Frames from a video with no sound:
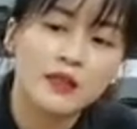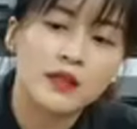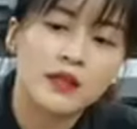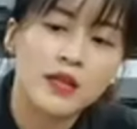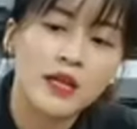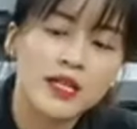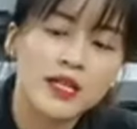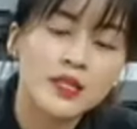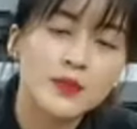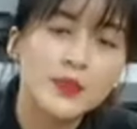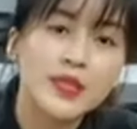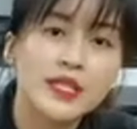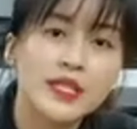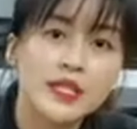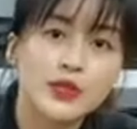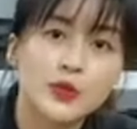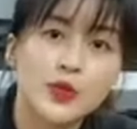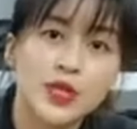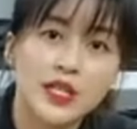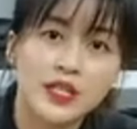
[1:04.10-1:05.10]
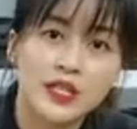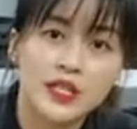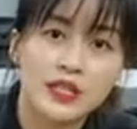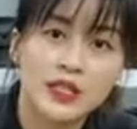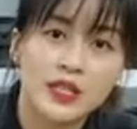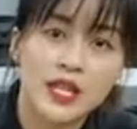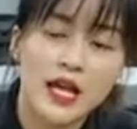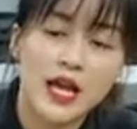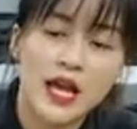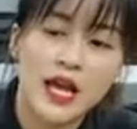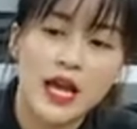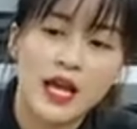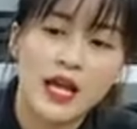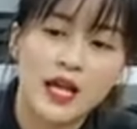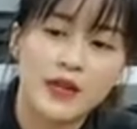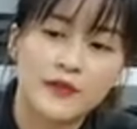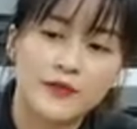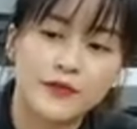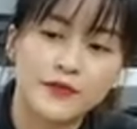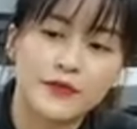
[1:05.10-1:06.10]
three frequency bands
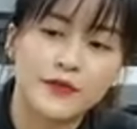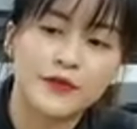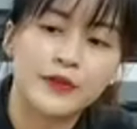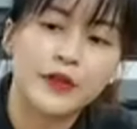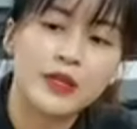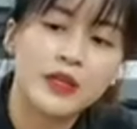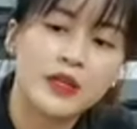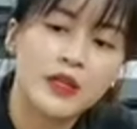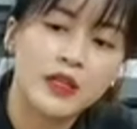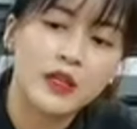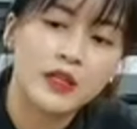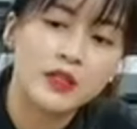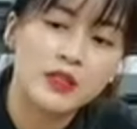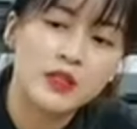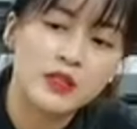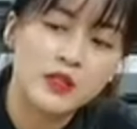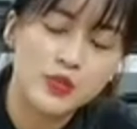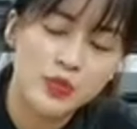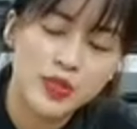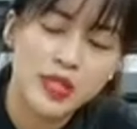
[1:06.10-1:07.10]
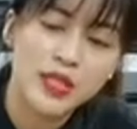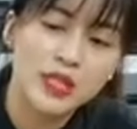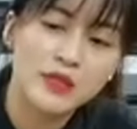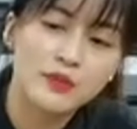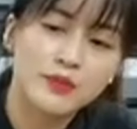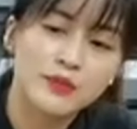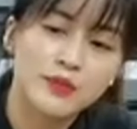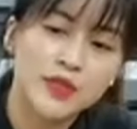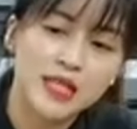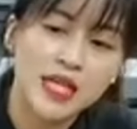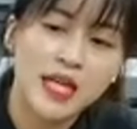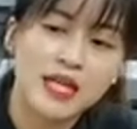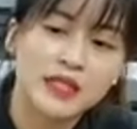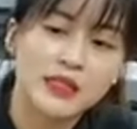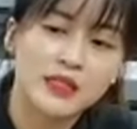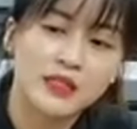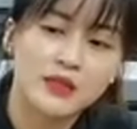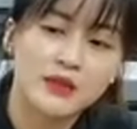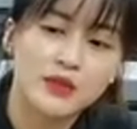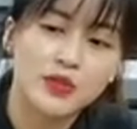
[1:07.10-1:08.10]
respectively. Of course,
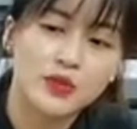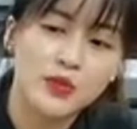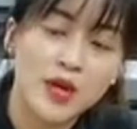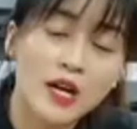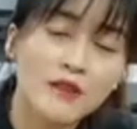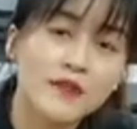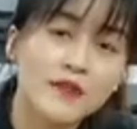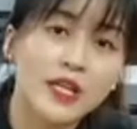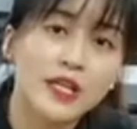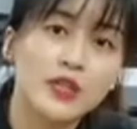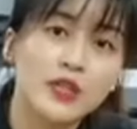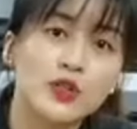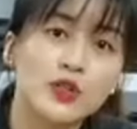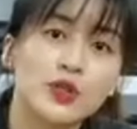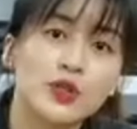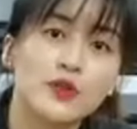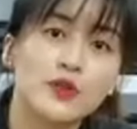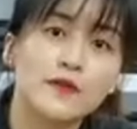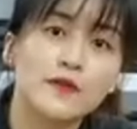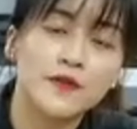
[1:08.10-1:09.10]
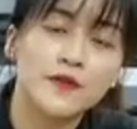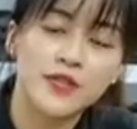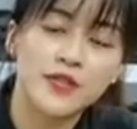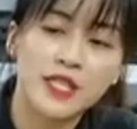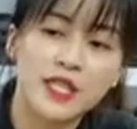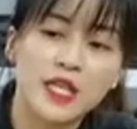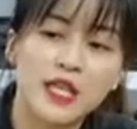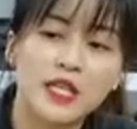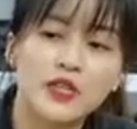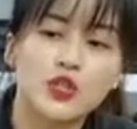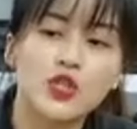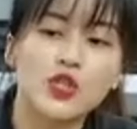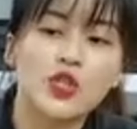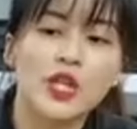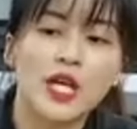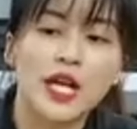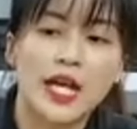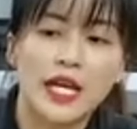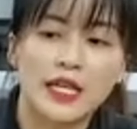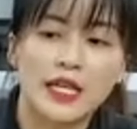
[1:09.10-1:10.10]
first you turn up the volume to the maximum
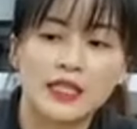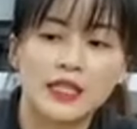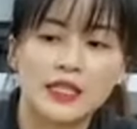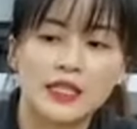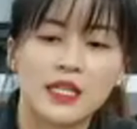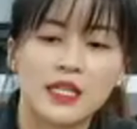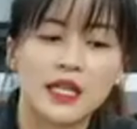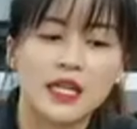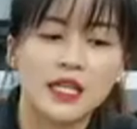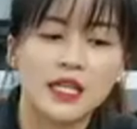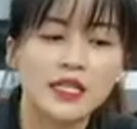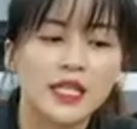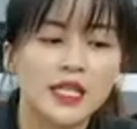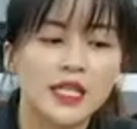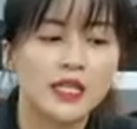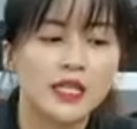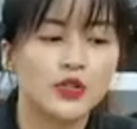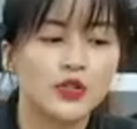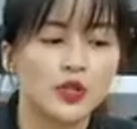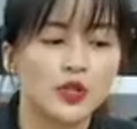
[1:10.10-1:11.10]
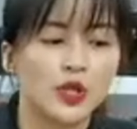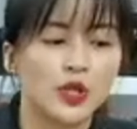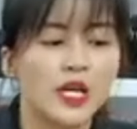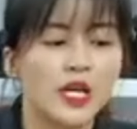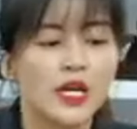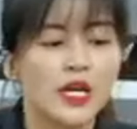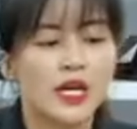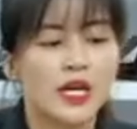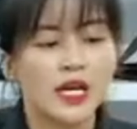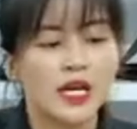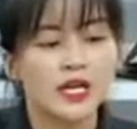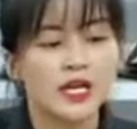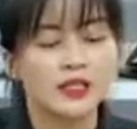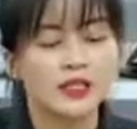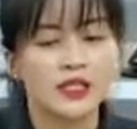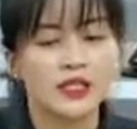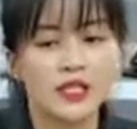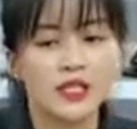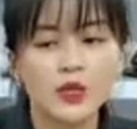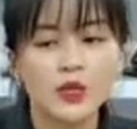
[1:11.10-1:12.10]
to see if the sound breaks.
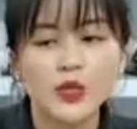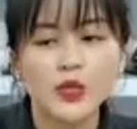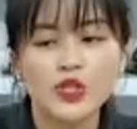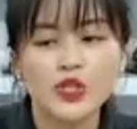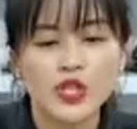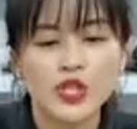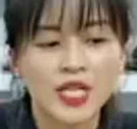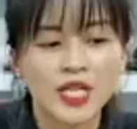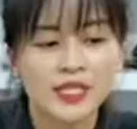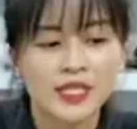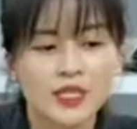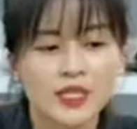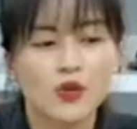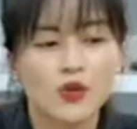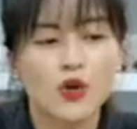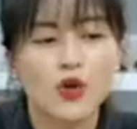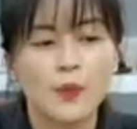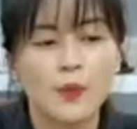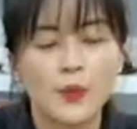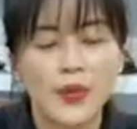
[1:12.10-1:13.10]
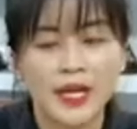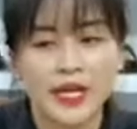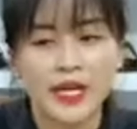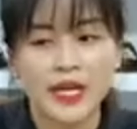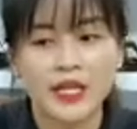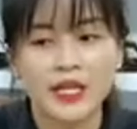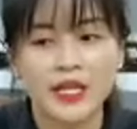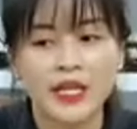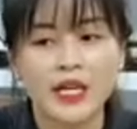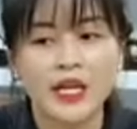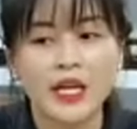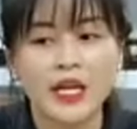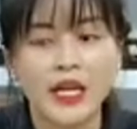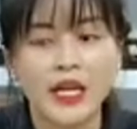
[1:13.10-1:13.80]
If there is no broken sound,